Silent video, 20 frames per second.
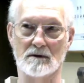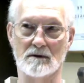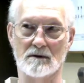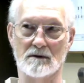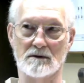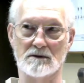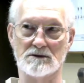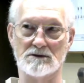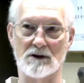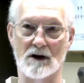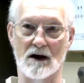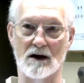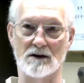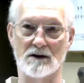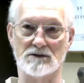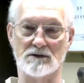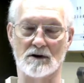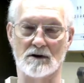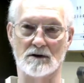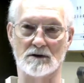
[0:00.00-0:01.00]
size
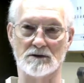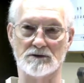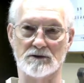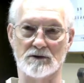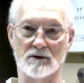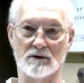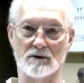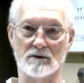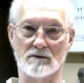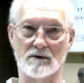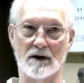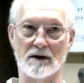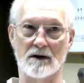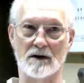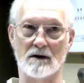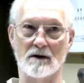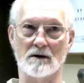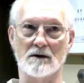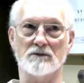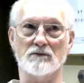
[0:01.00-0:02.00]
also. Right
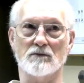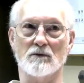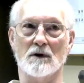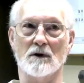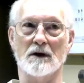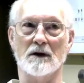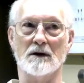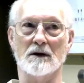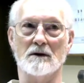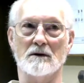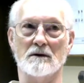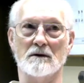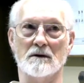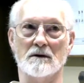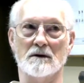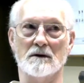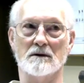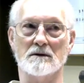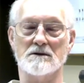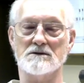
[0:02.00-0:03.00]
now it's running on
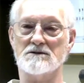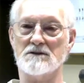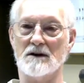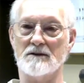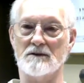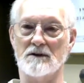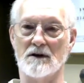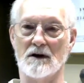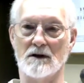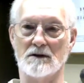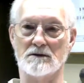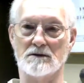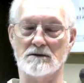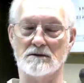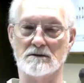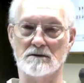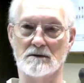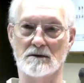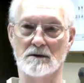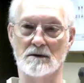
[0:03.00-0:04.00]
a 7/8
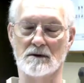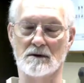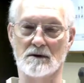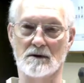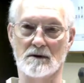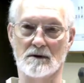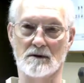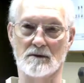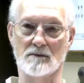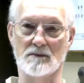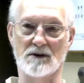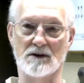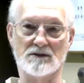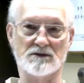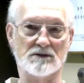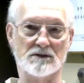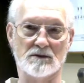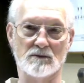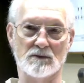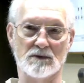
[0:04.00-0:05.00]

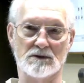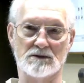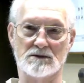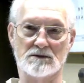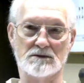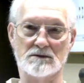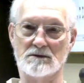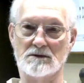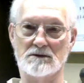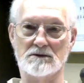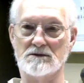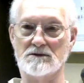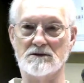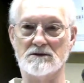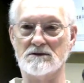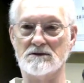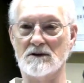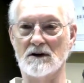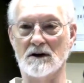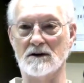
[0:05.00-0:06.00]
piston, which is just
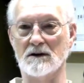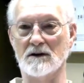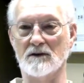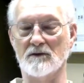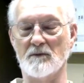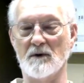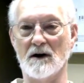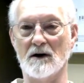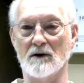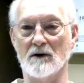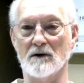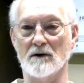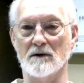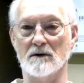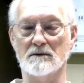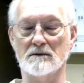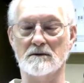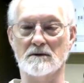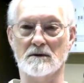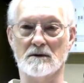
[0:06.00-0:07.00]
not enough power
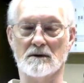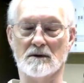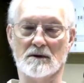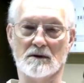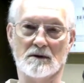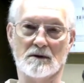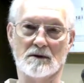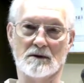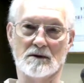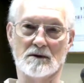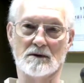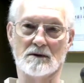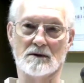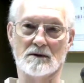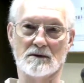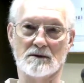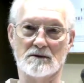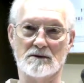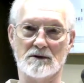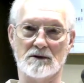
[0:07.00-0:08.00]

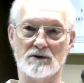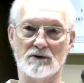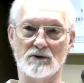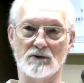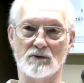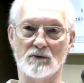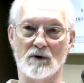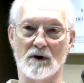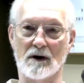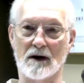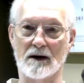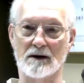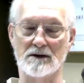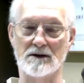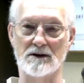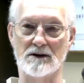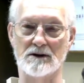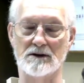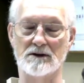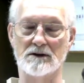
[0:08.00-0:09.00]
to do what I
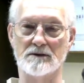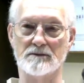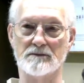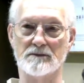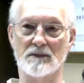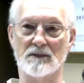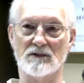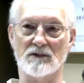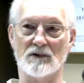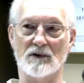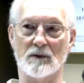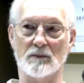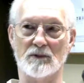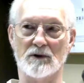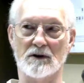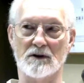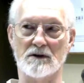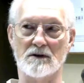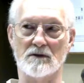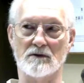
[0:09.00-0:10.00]
need. So I'm going
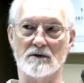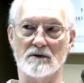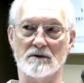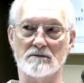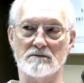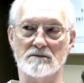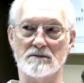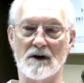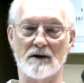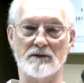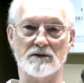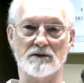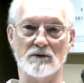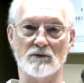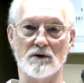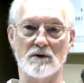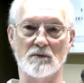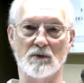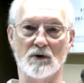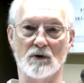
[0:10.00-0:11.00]
to either have to
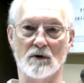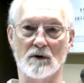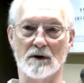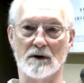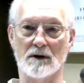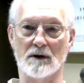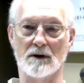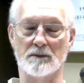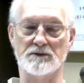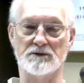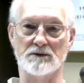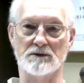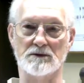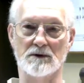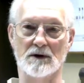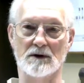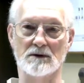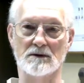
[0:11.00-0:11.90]
reboard up to a